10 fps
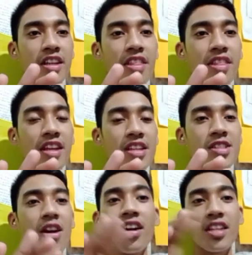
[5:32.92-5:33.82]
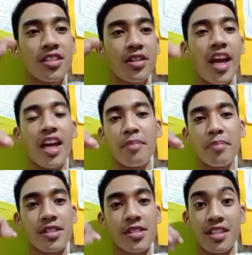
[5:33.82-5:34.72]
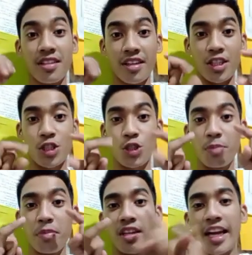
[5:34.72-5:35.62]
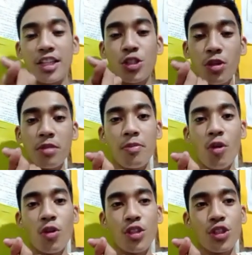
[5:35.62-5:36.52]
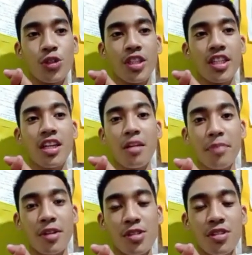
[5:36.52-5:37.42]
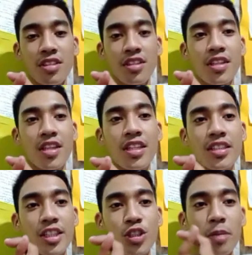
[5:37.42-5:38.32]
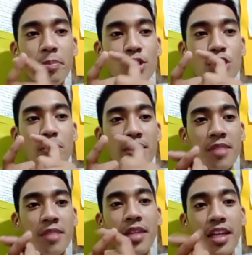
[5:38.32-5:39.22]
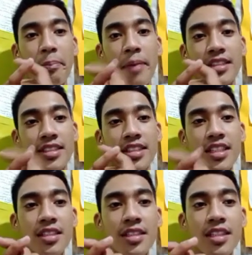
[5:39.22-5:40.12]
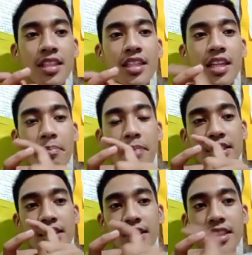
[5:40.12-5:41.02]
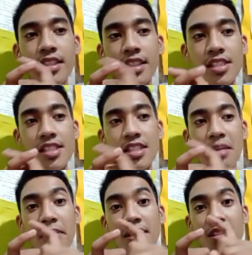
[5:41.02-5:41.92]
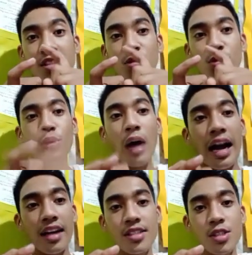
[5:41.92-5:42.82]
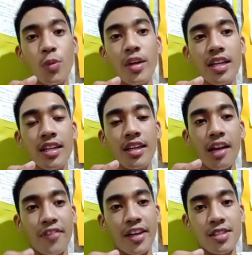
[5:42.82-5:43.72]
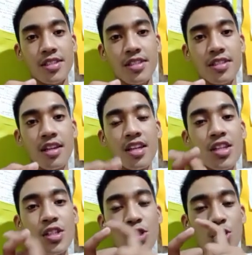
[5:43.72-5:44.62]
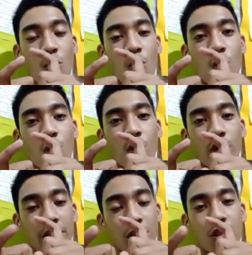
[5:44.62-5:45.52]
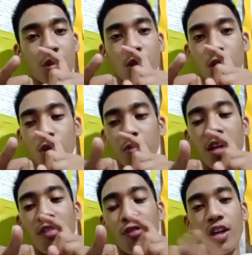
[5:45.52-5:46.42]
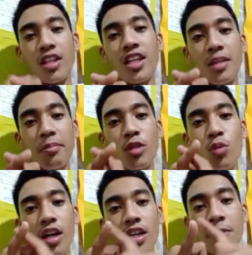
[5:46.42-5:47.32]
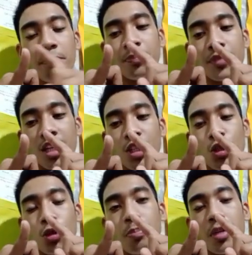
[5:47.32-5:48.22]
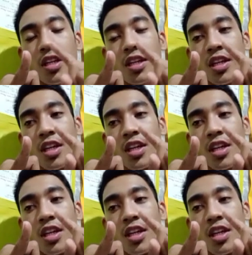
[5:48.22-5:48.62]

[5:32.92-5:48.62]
these are the three elements. Now, it should be natural or juridical person. Natural person must have the capacity that is capacity to do acts with legal effects. So it should be for an individual, it should be